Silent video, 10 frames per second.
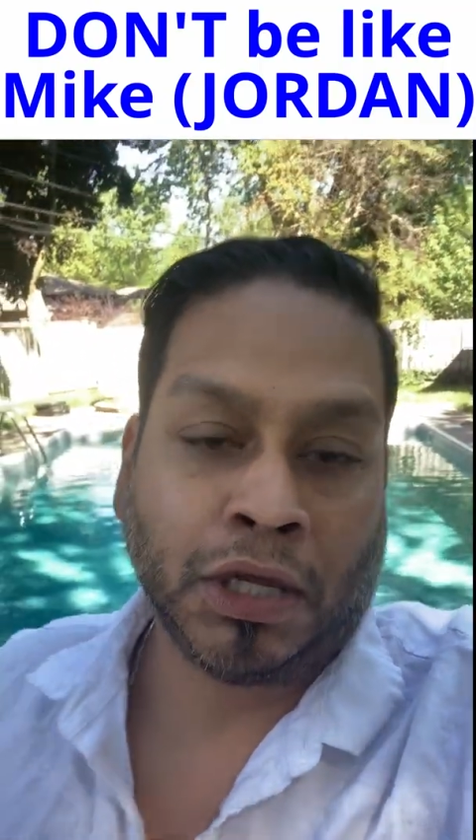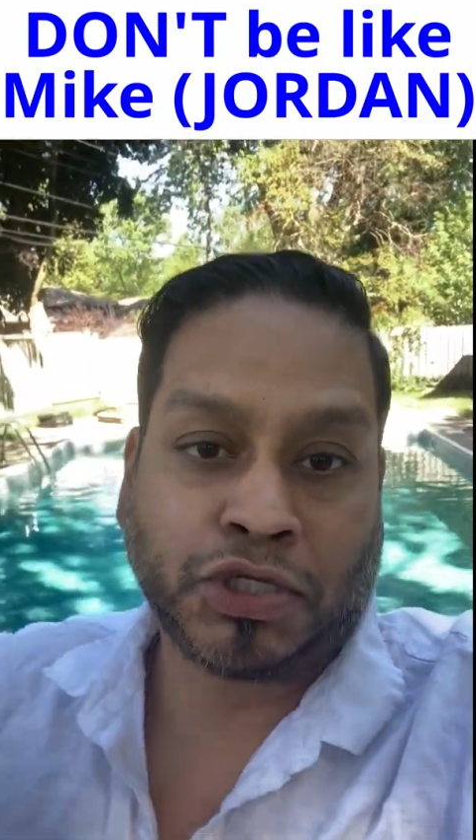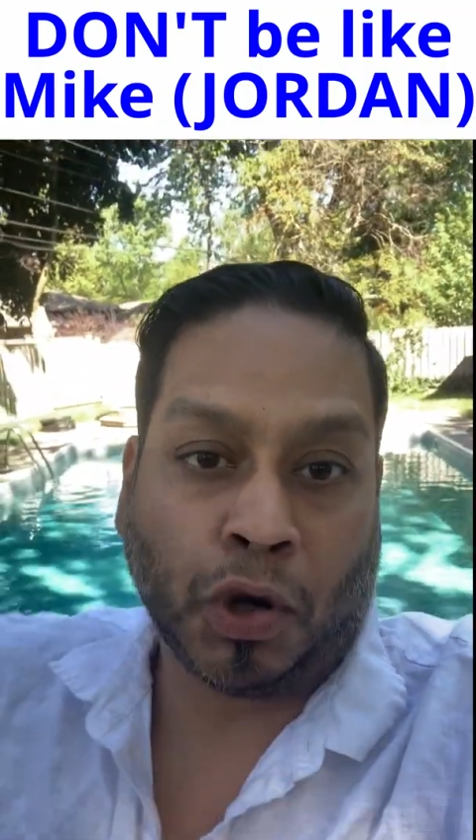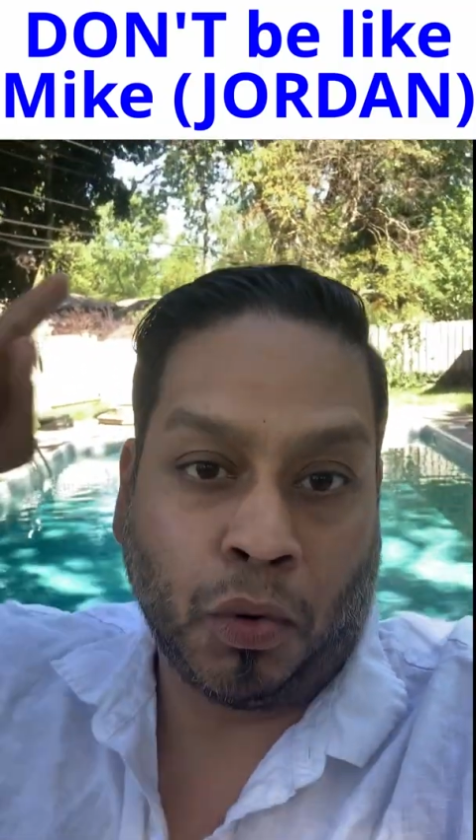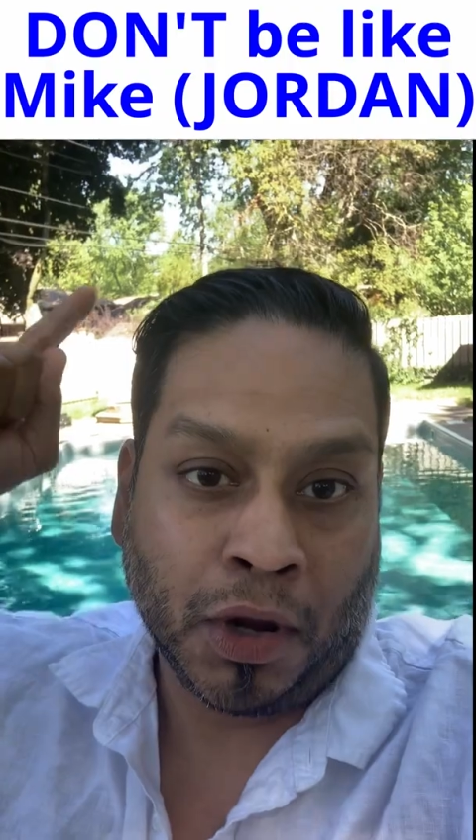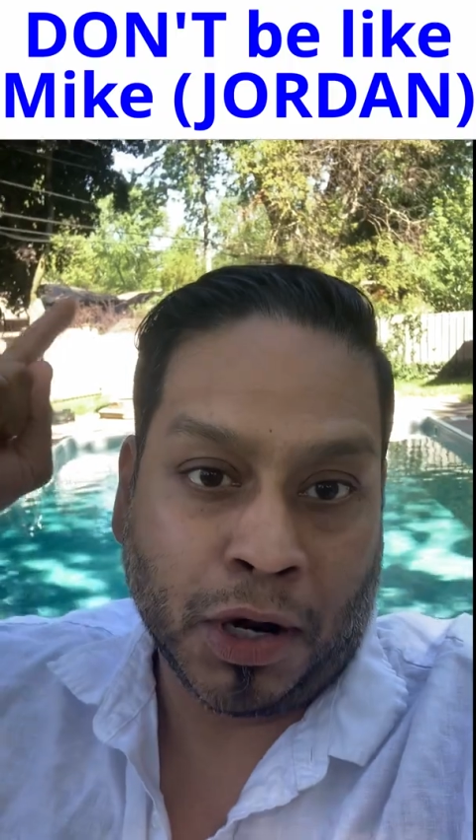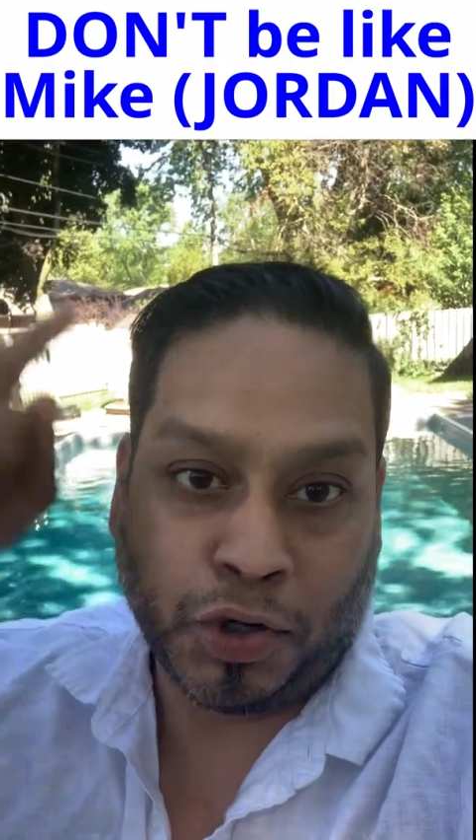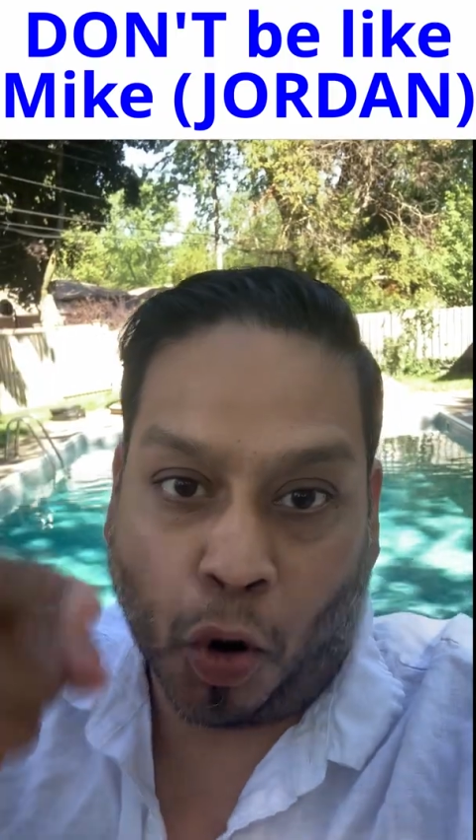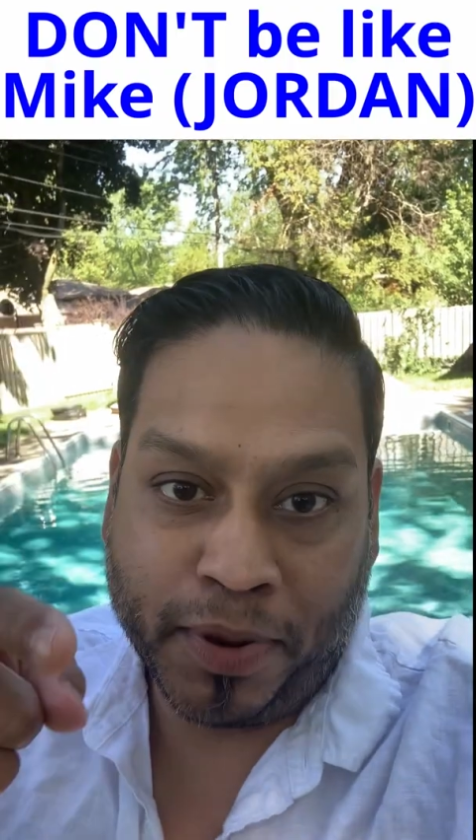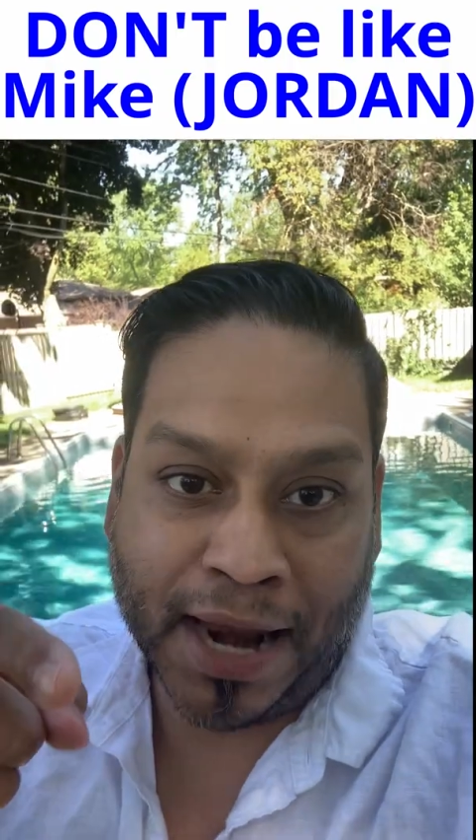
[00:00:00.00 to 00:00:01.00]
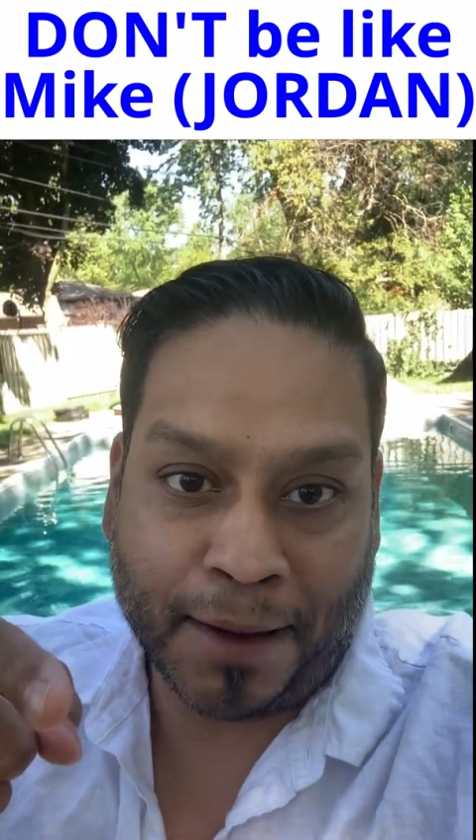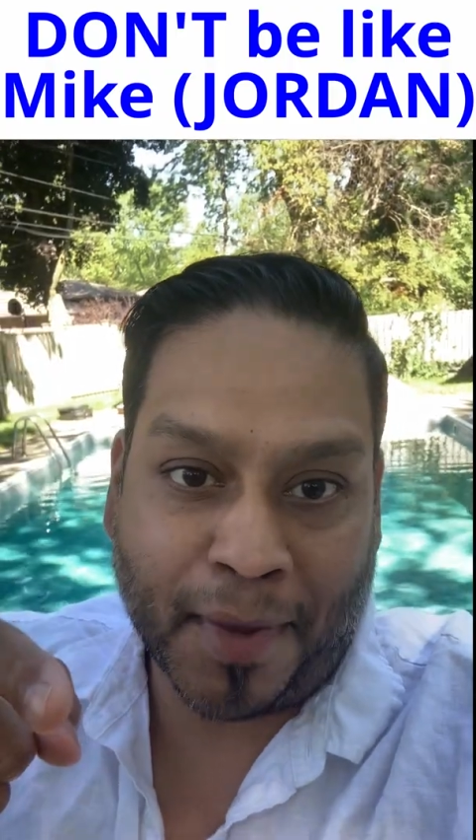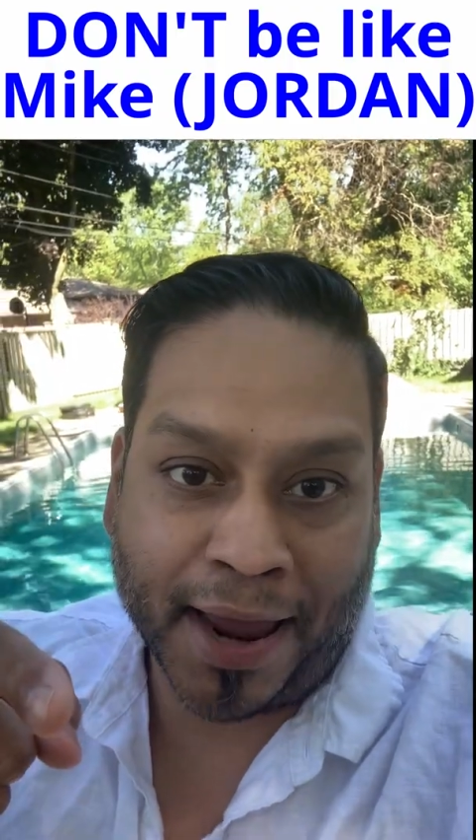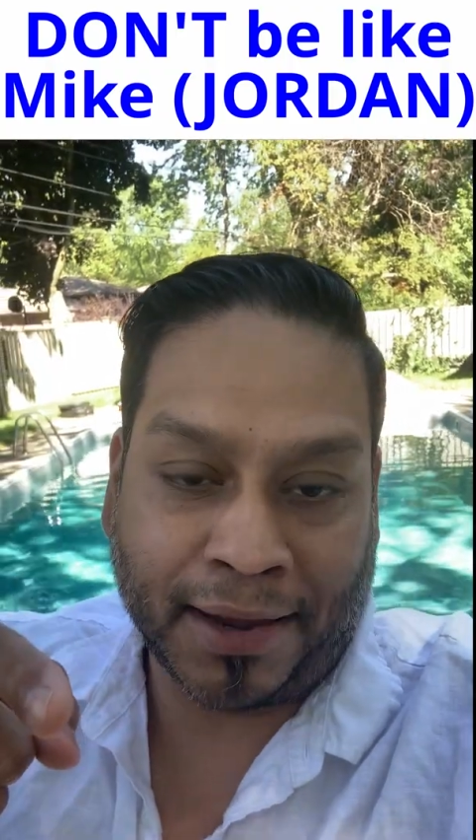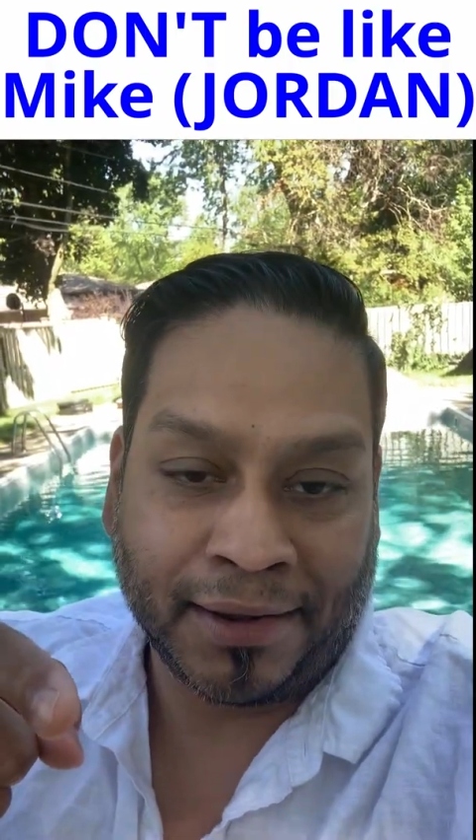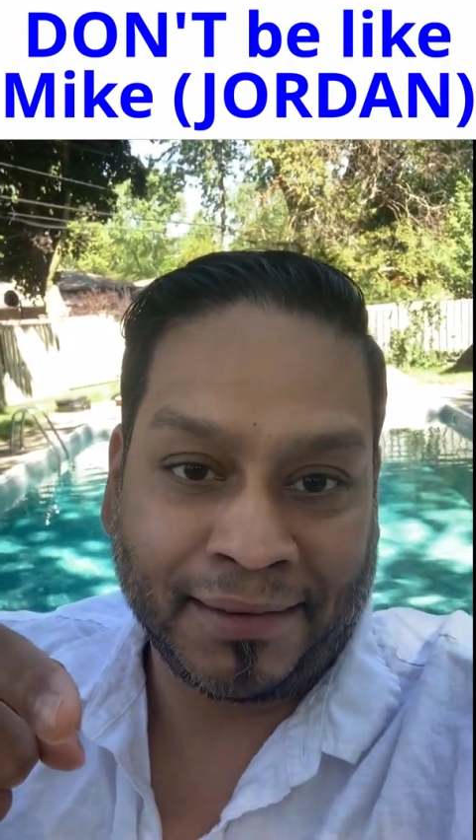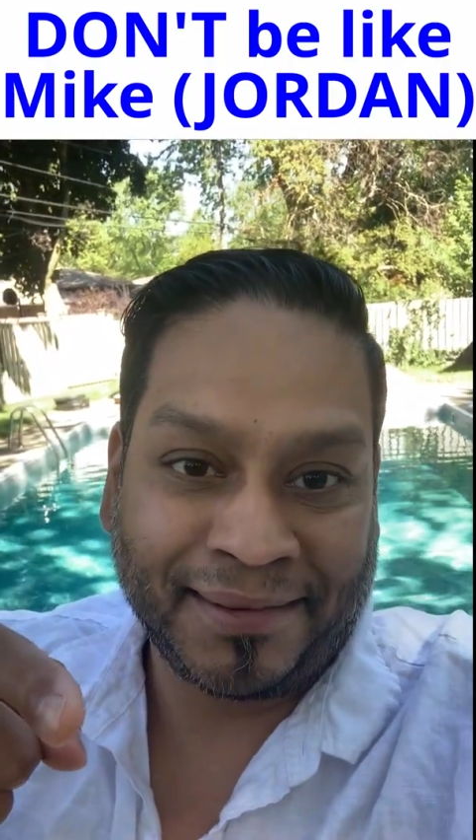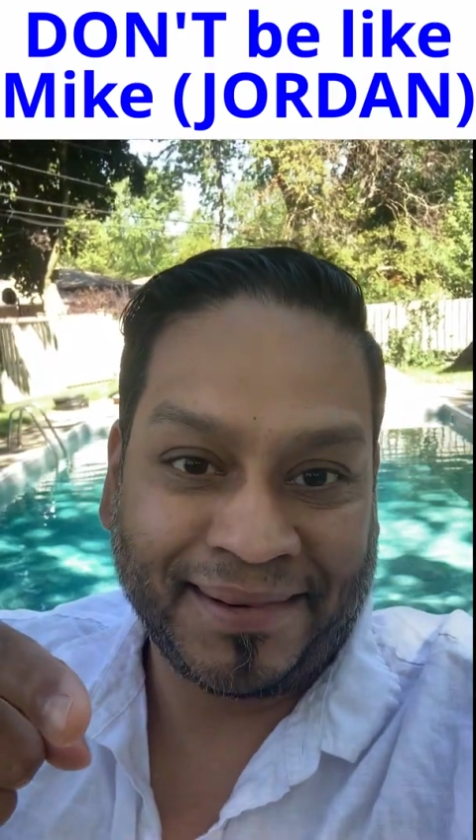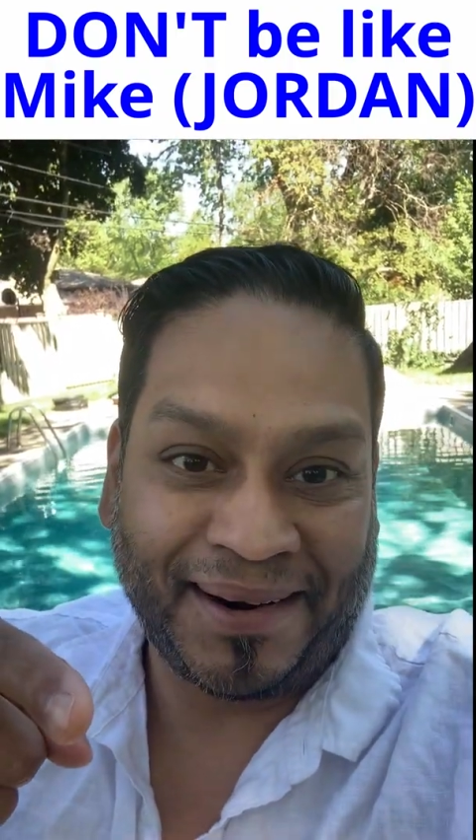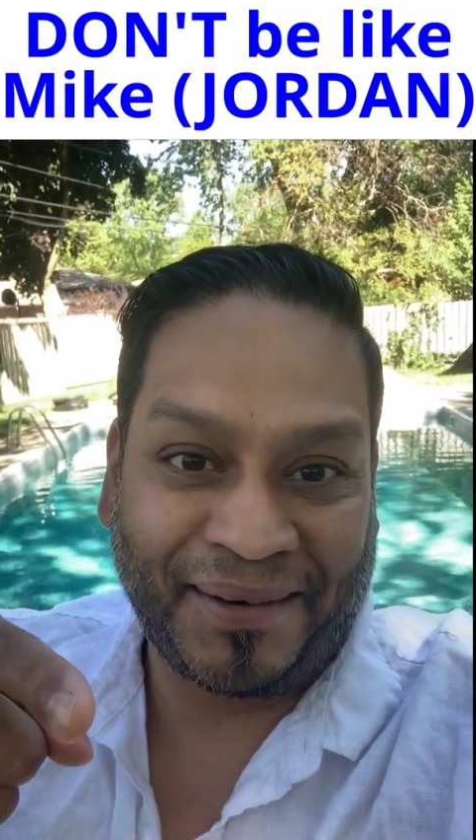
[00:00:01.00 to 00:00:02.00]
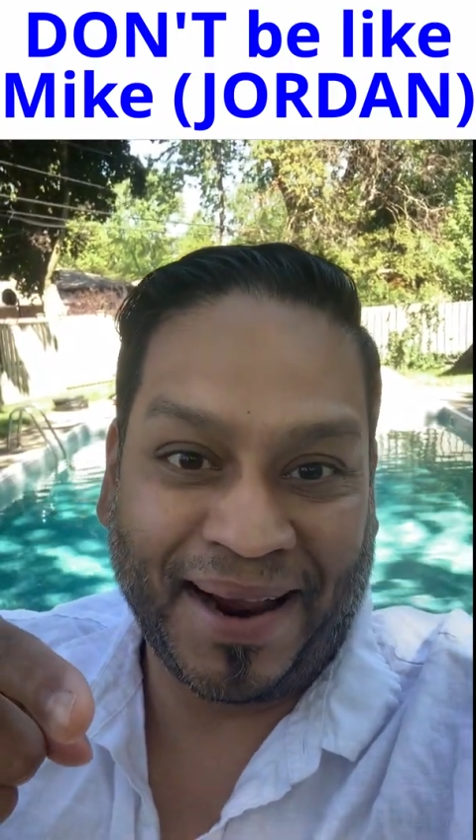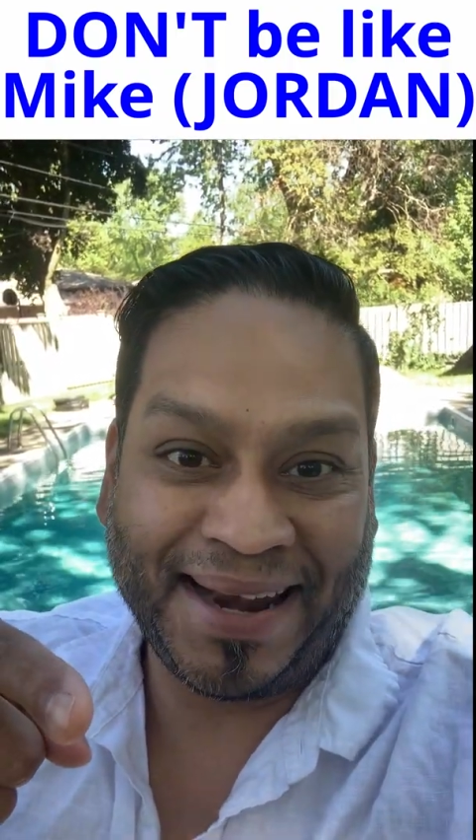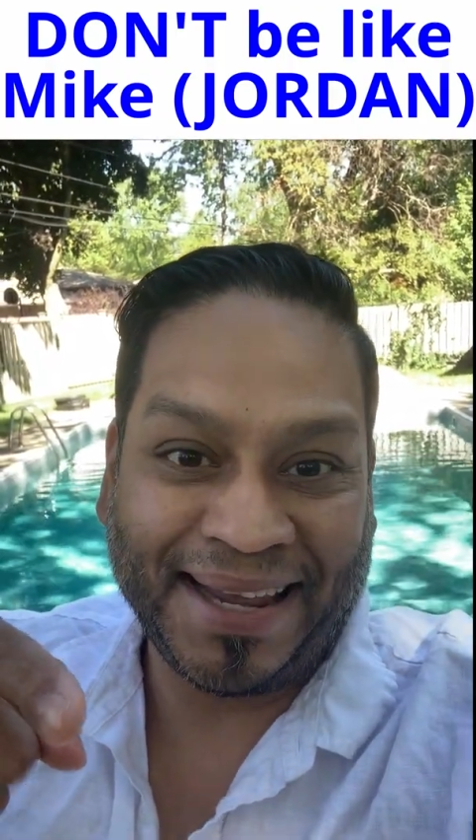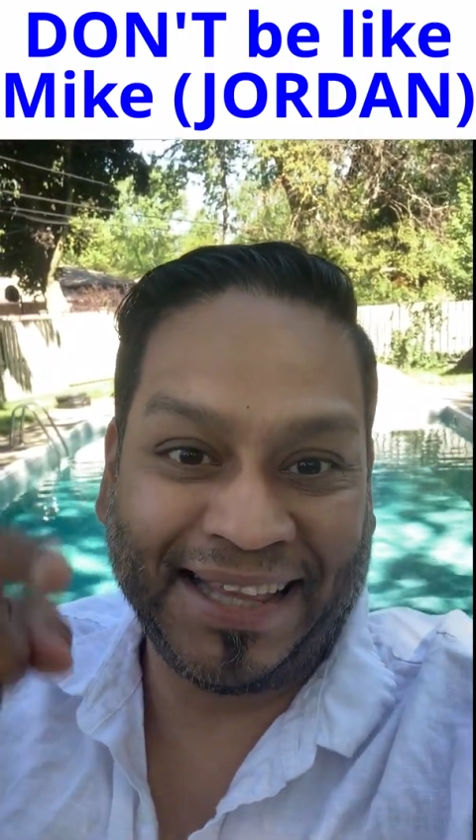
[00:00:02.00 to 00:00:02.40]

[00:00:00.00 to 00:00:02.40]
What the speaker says: So don't be like Mike, all right?